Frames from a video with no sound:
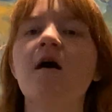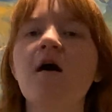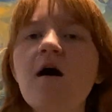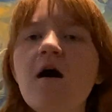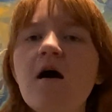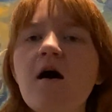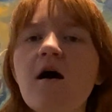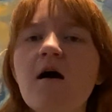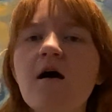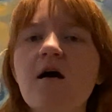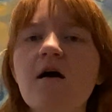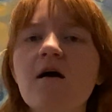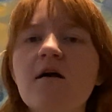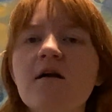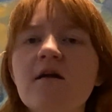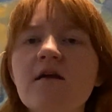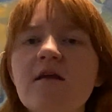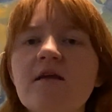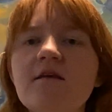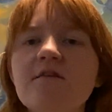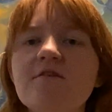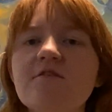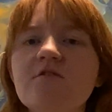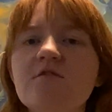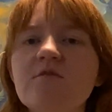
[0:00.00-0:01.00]

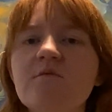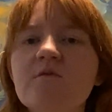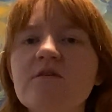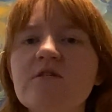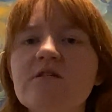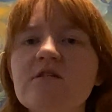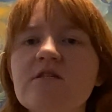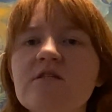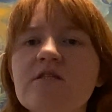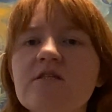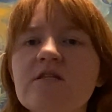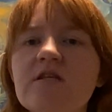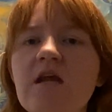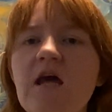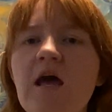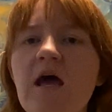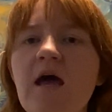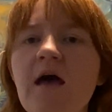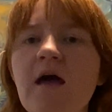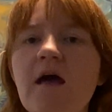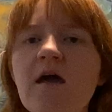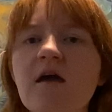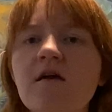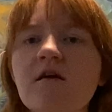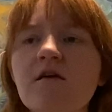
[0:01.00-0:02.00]
Get you a
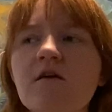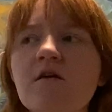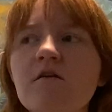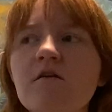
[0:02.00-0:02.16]
snack.